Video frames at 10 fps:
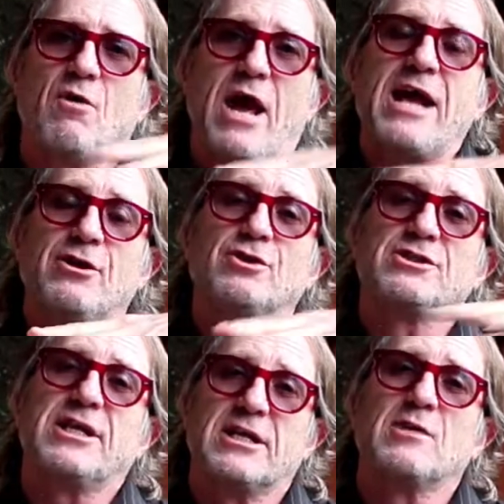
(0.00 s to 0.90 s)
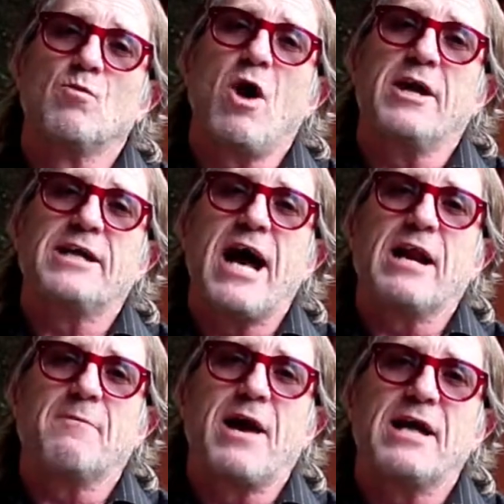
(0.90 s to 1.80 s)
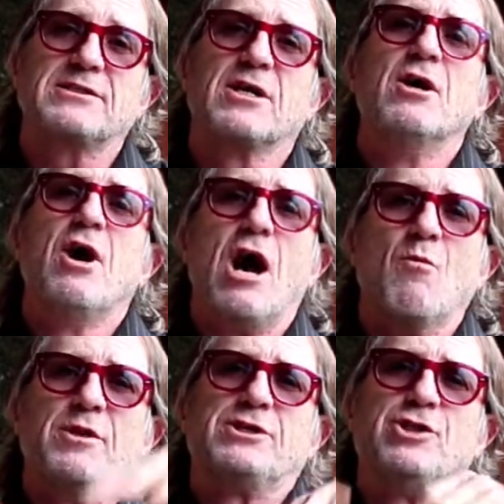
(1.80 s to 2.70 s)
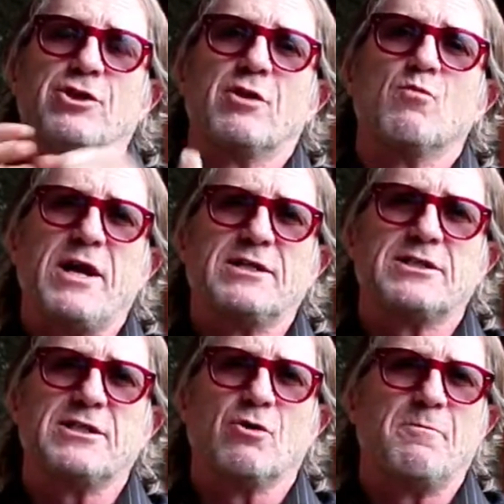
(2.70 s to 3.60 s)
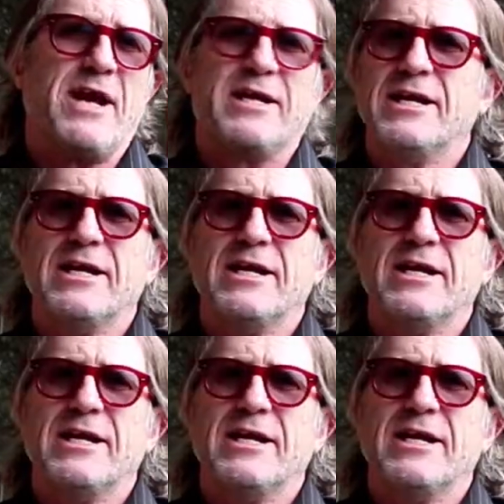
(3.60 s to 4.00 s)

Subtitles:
and New Zealand-wide database on which you can register your pet.